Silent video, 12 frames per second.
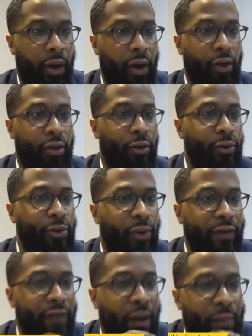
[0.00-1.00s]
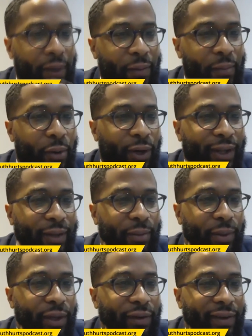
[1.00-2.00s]
are those who have not been aborted
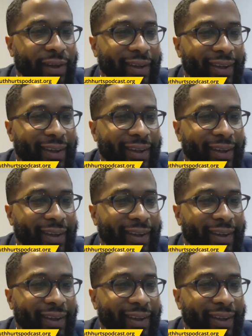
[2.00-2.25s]
themselves.